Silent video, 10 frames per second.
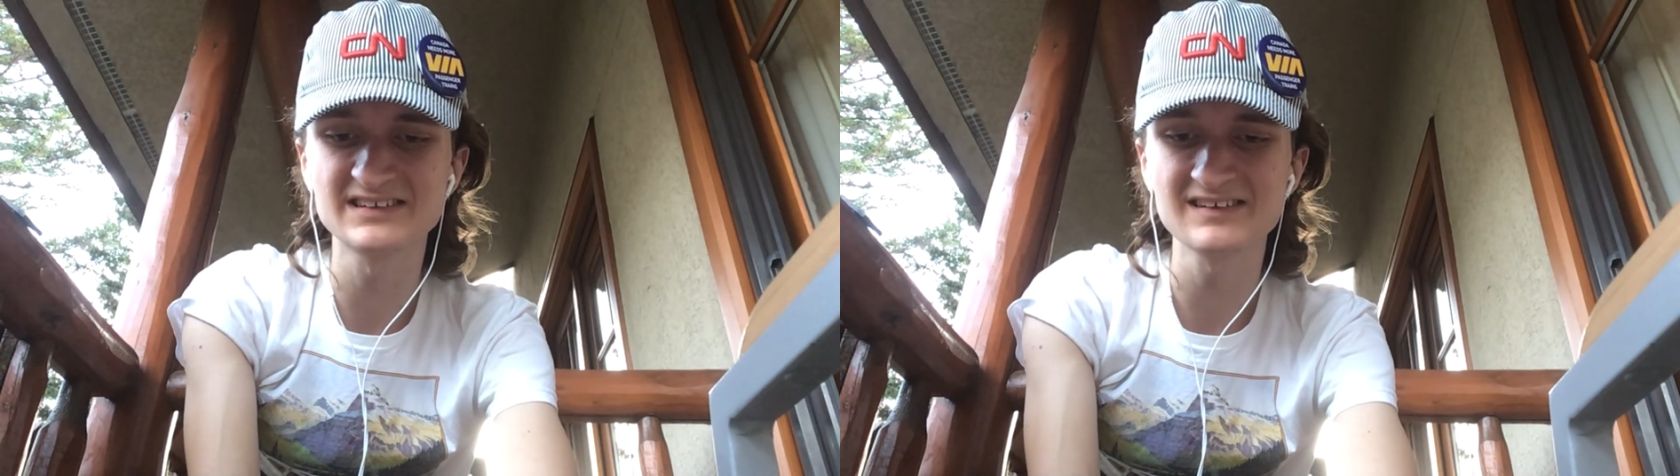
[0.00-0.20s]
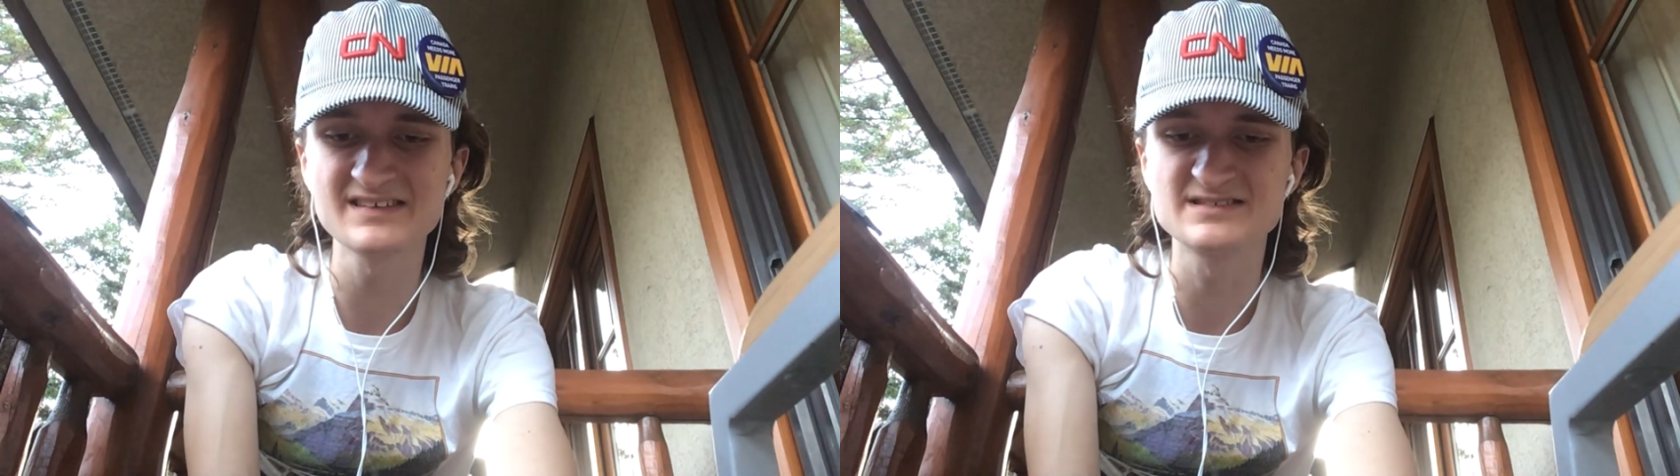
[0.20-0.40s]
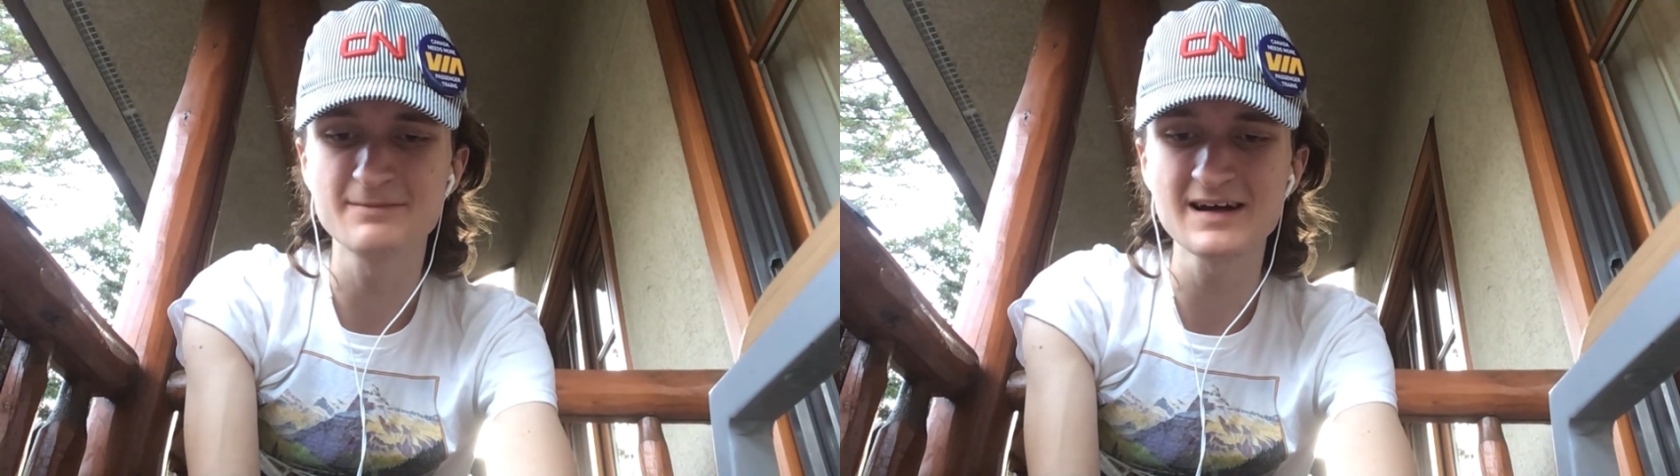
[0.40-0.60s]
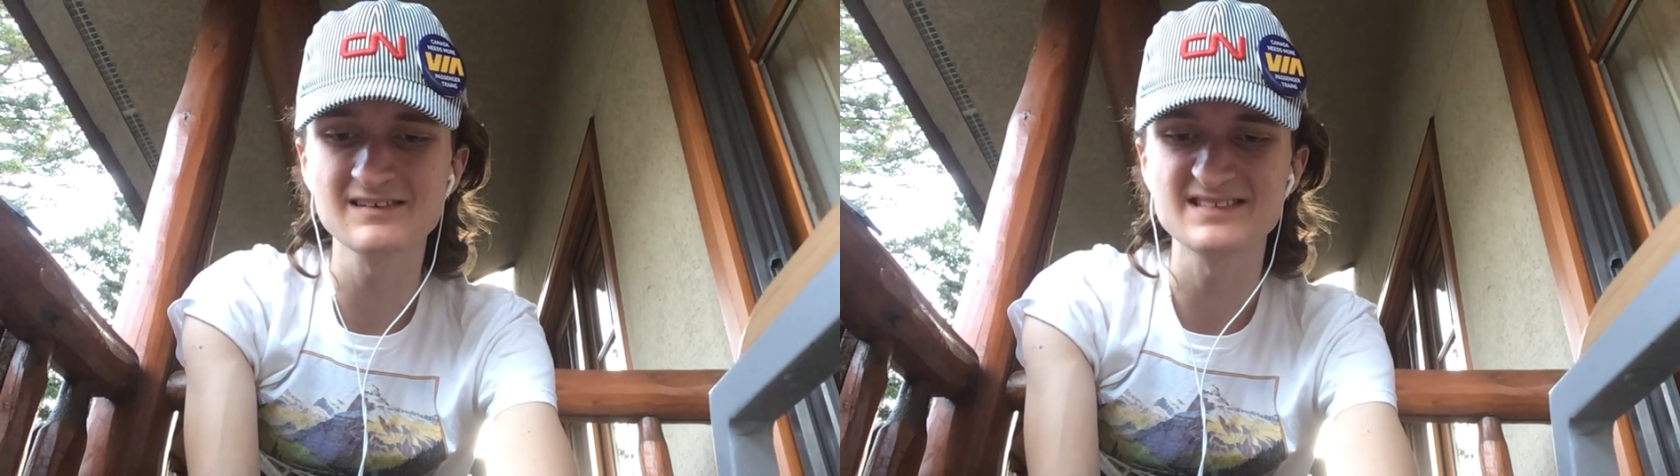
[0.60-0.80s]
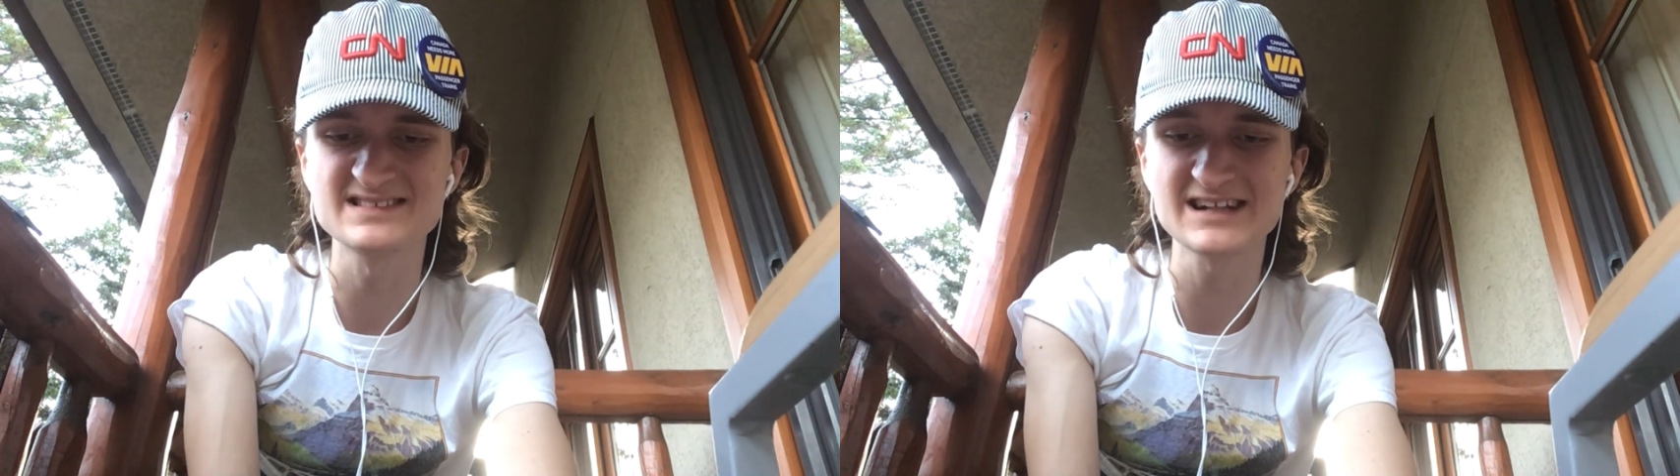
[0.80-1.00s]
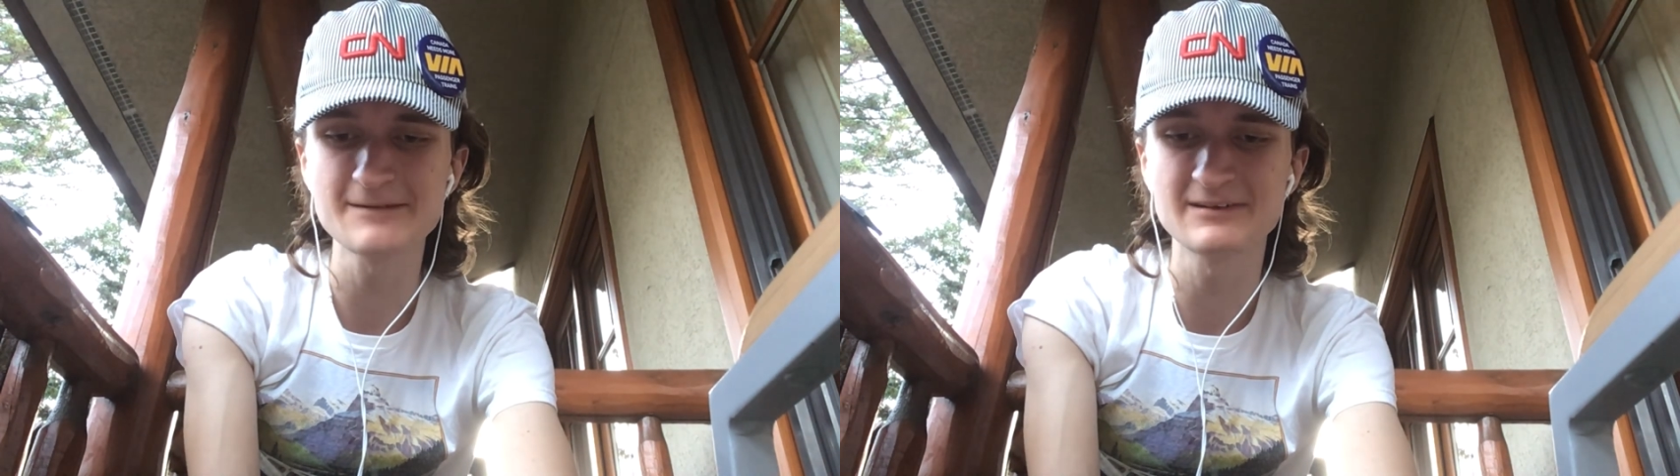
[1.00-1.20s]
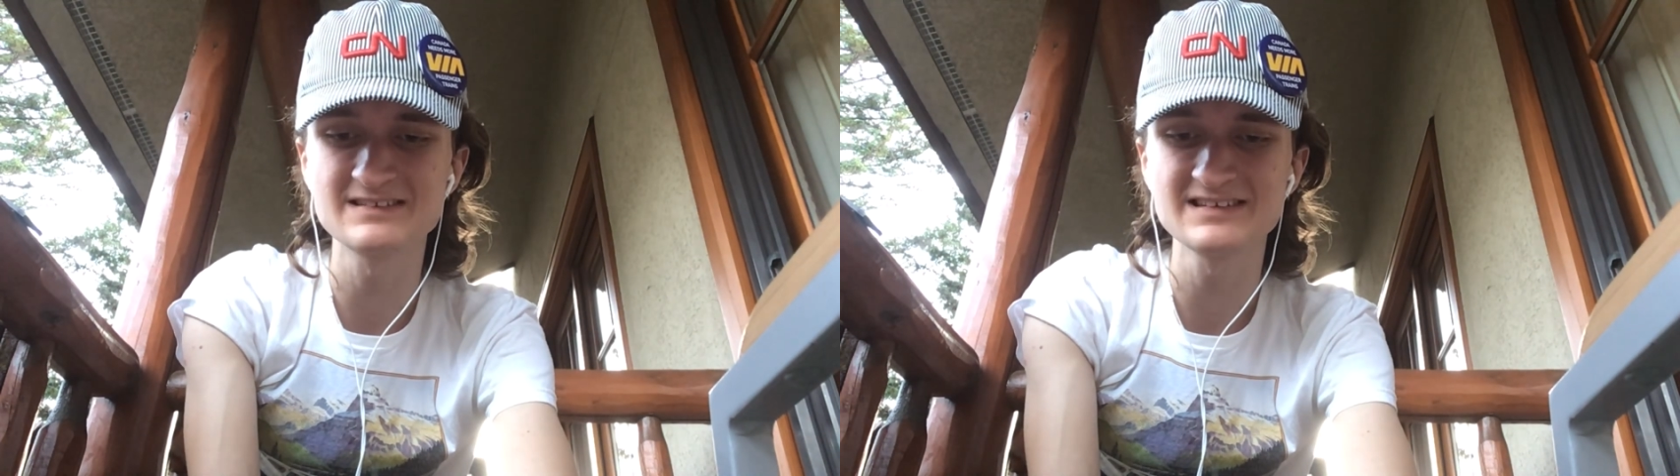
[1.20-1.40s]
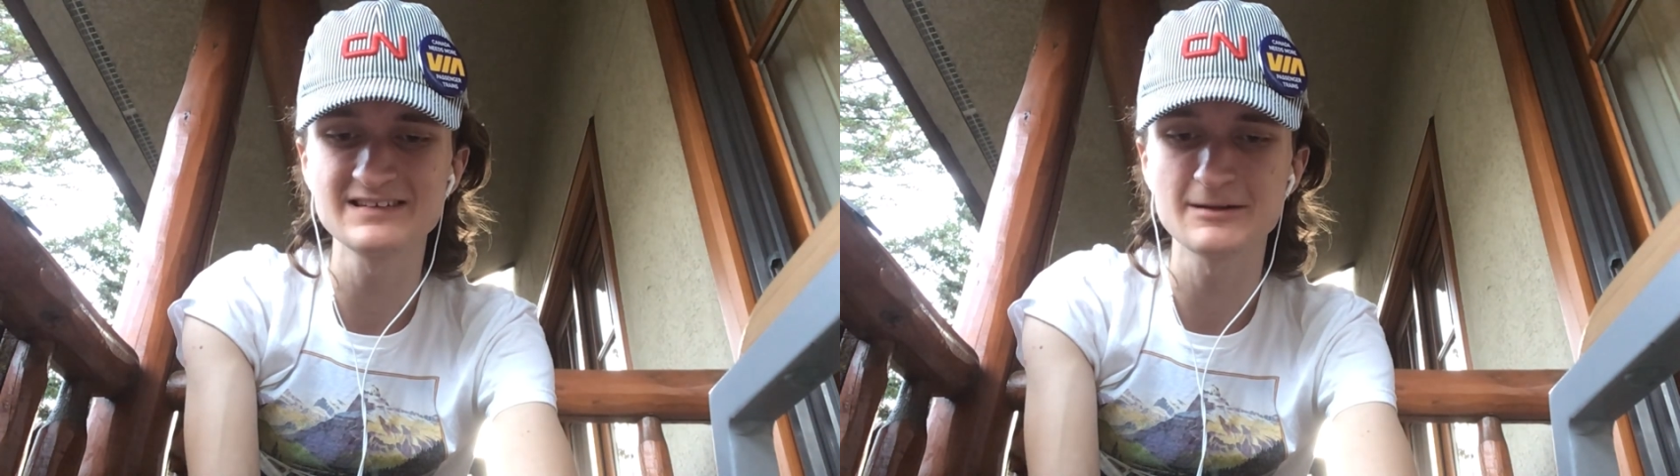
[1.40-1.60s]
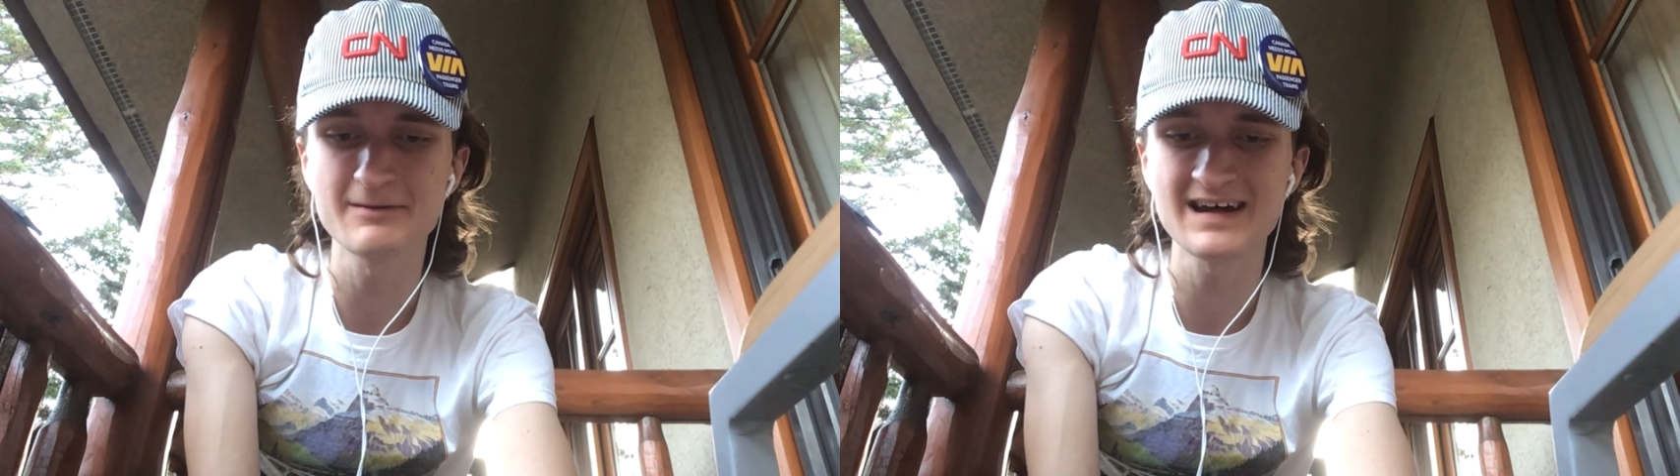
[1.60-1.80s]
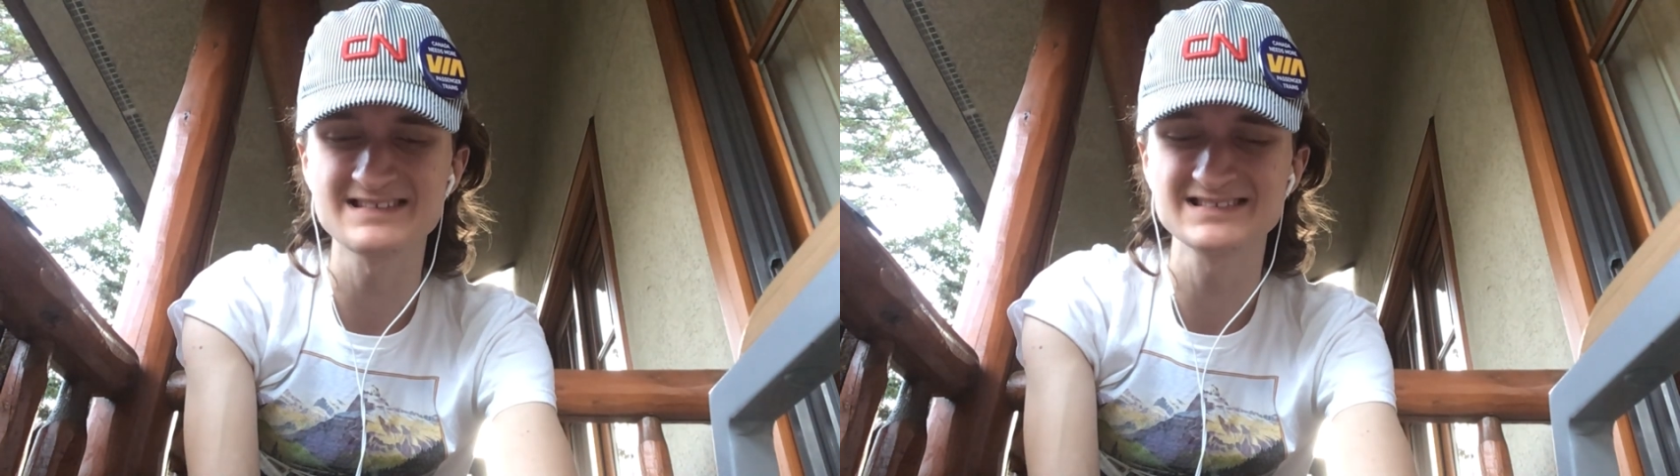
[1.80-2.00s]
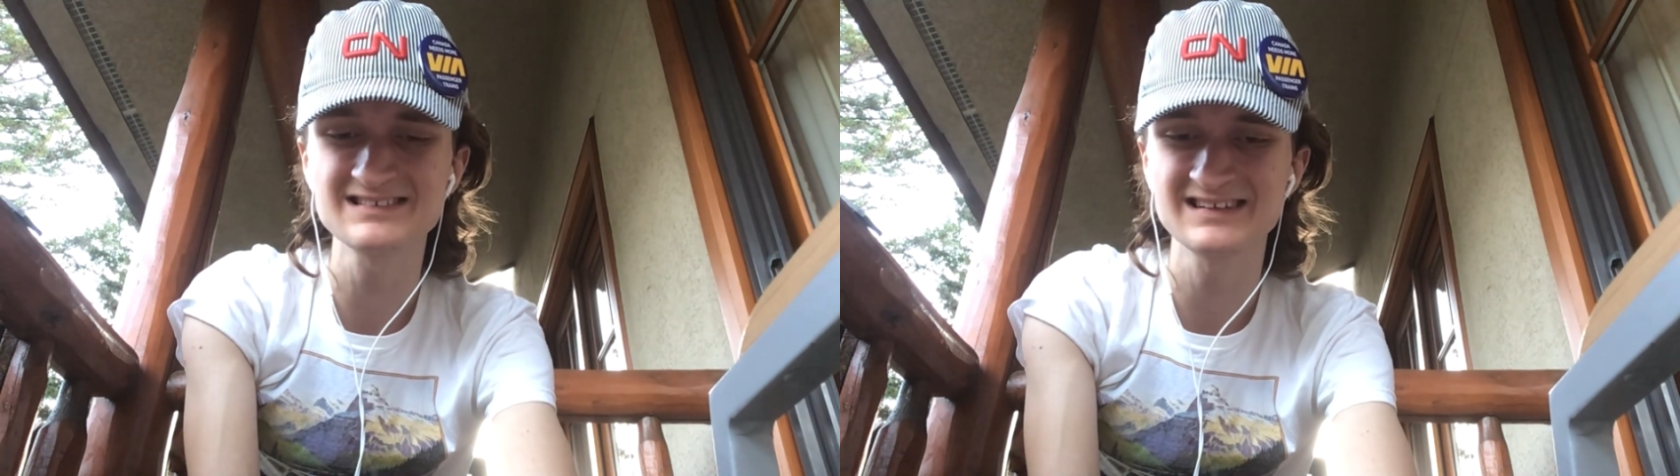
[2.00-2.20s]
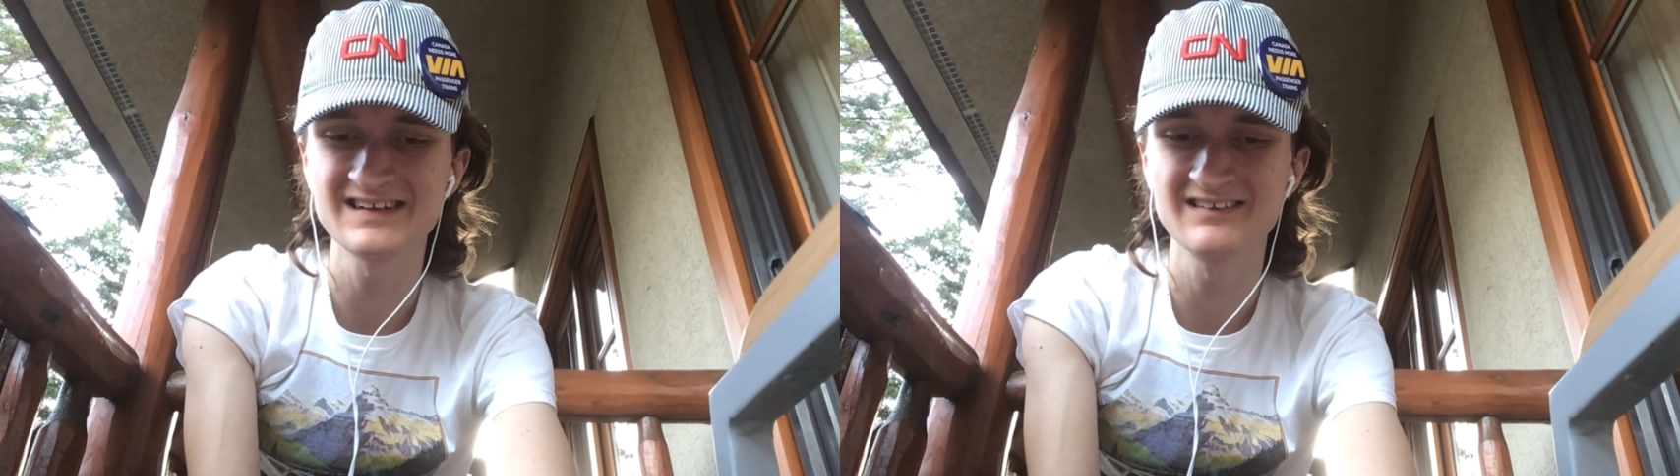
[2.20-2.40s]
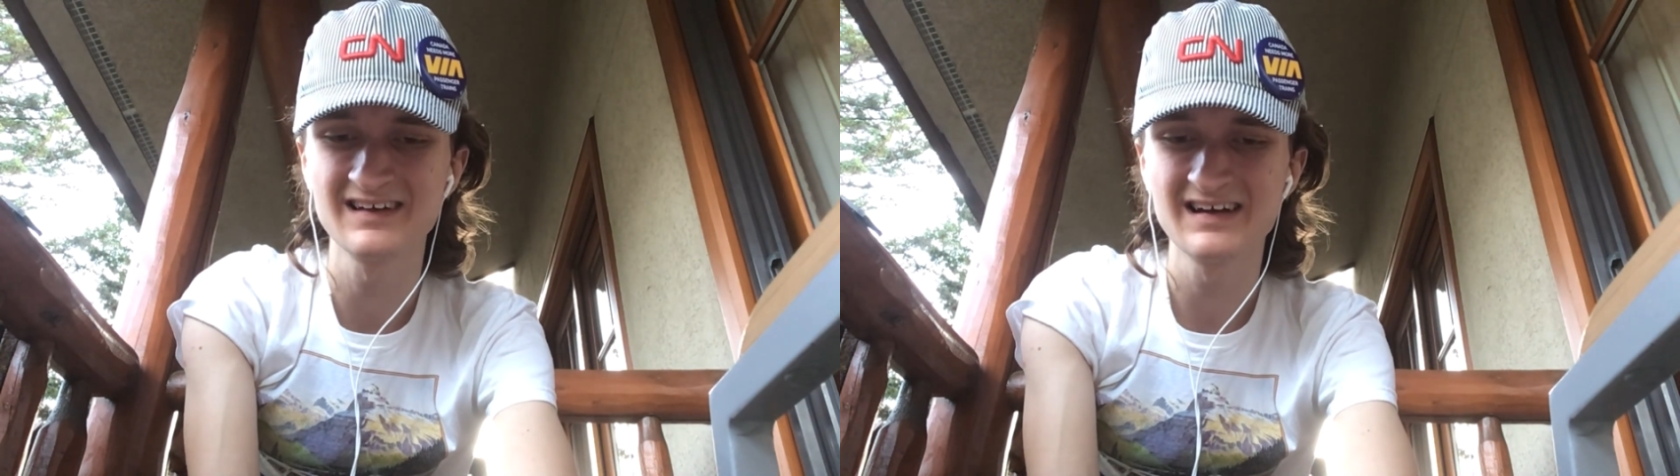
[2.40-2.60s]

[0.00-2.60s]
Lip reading: trains better as time continued to pass on,